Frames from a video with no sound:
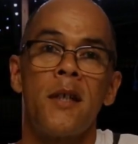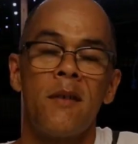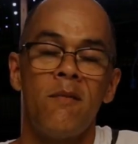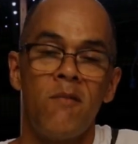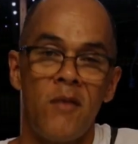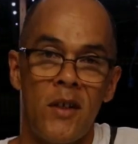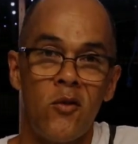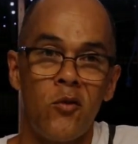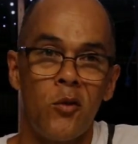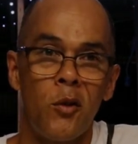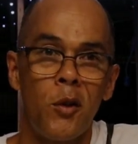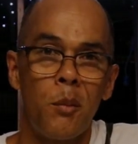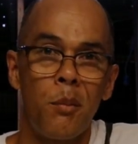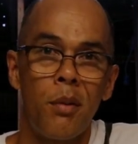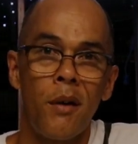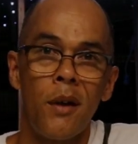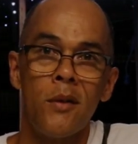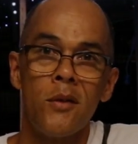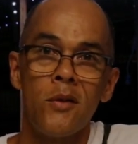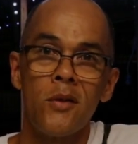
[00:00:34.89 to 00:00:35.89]
conventional
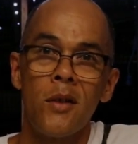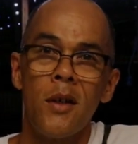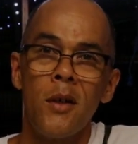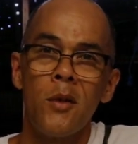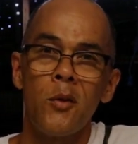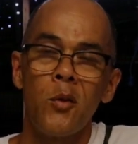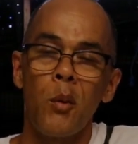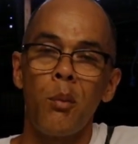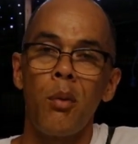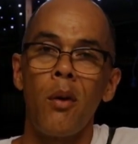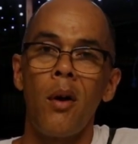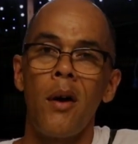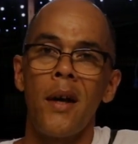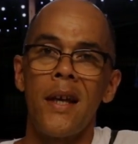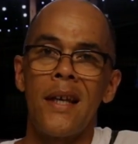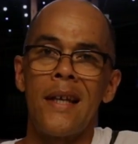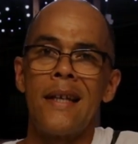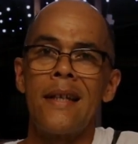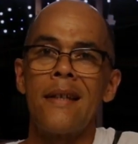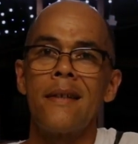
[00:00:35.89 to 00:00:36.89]
approach to
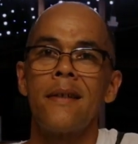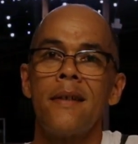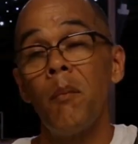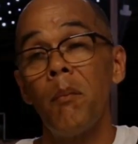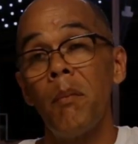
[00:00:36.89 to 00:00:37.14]
applying ink.